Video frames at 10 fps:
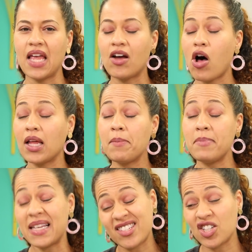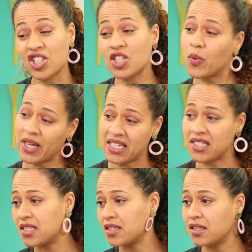They call him Mr.
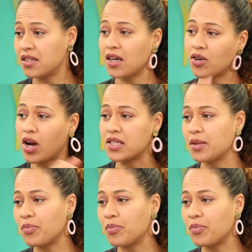Squeeze across the